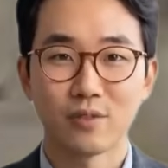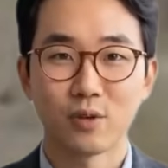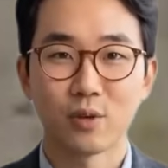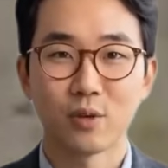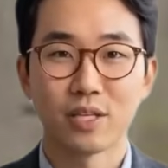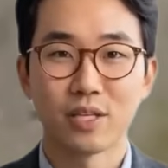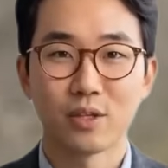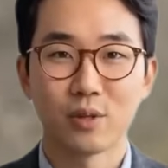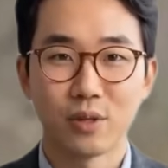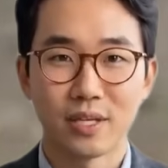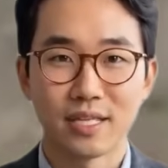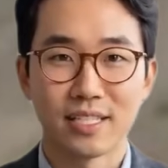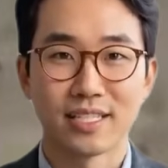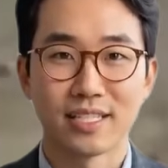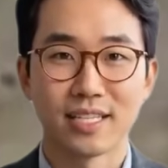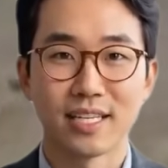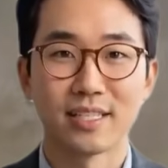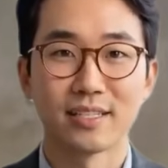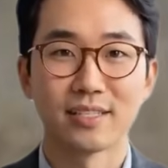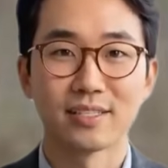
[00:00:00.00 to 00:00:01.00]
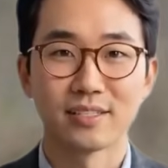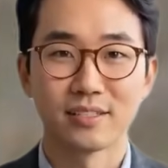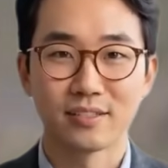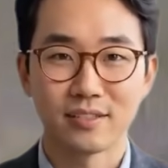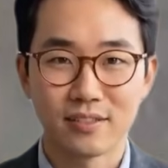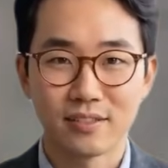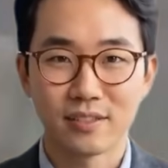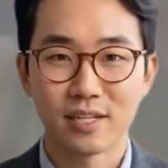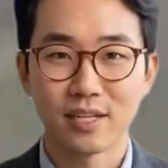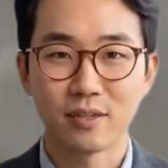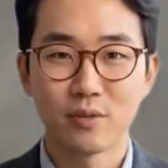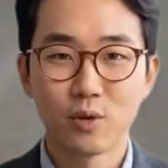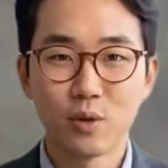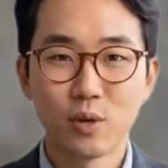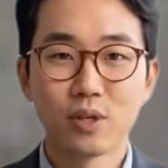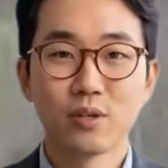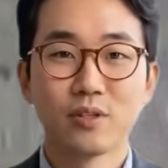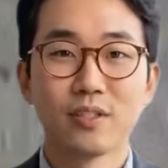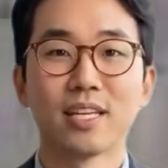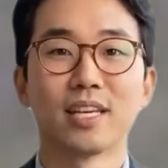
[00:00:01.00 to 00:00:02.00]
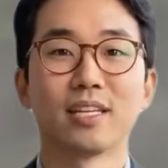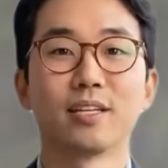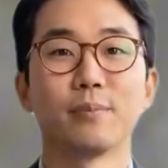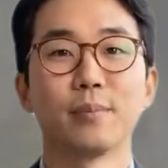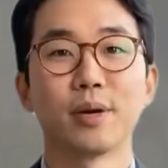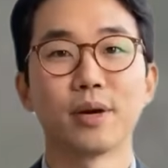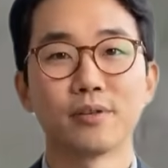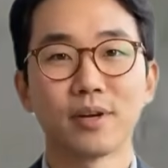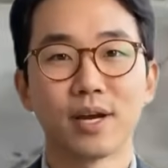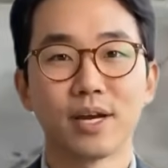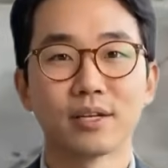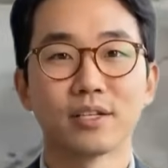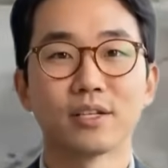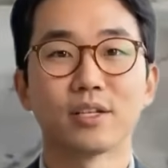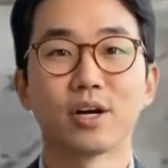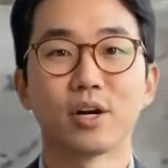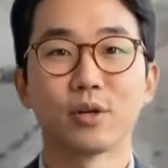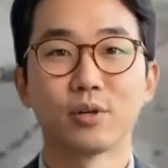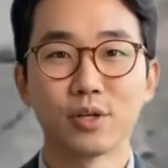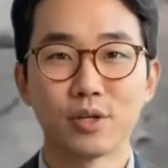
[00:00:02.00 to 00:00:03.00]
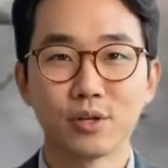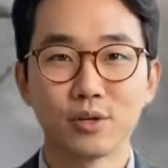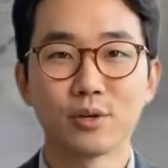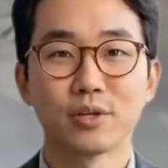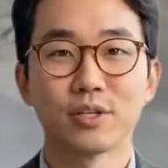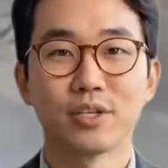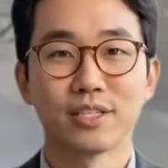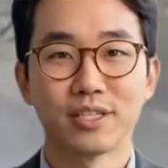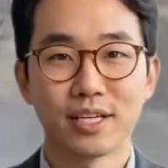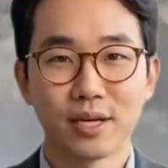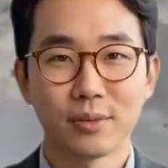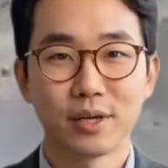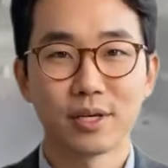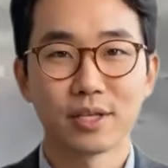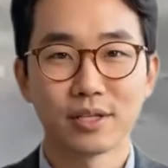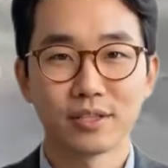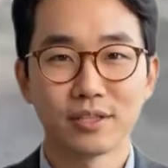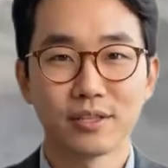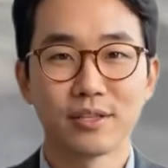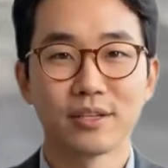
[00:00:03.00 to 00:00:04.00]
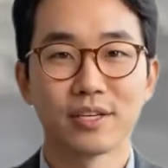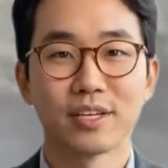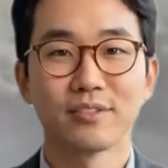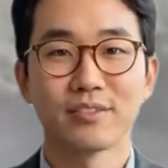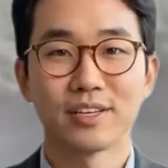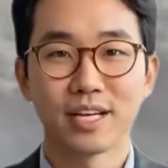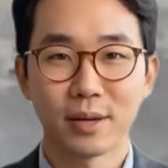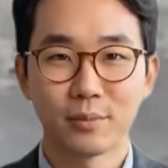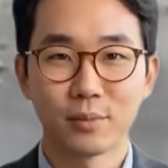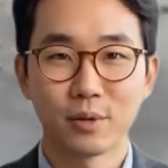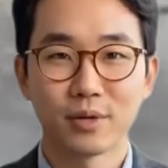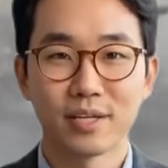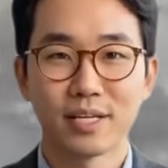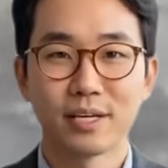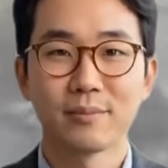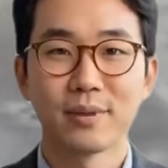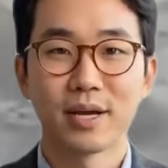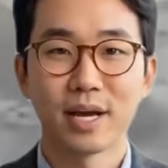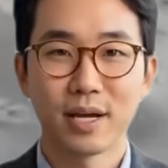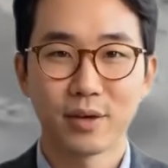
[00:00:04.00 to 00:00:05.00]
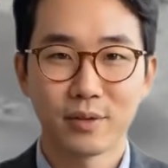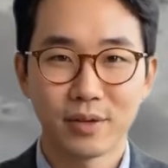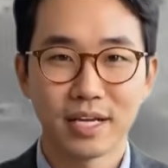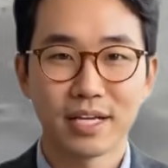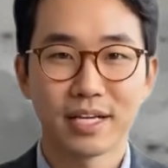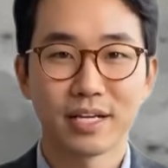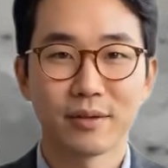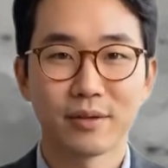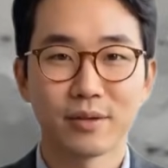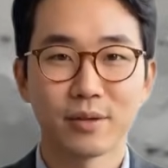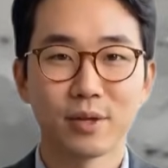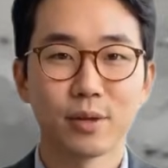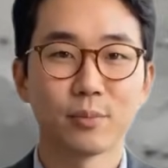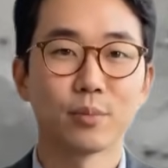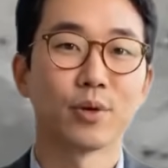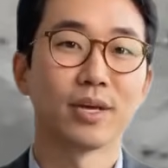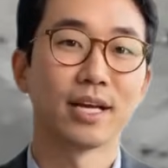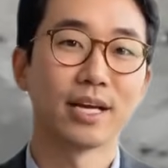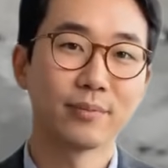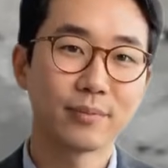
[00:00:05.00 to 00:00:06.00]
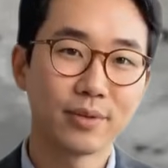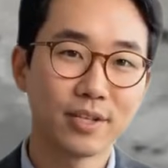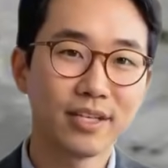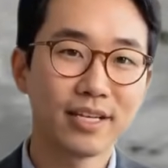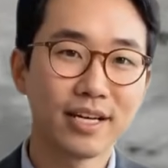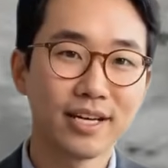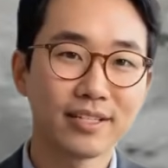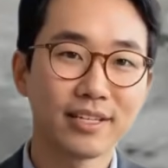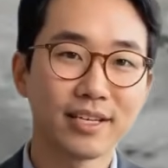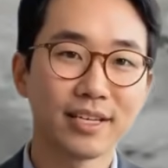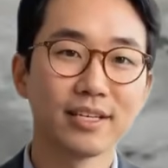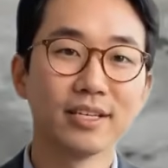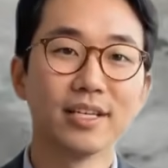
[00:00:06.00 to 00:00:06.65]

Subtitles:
giving Ukrainian defenders time to synchronize drone strikes and direct precise artillery barrages. In a different sector, enemy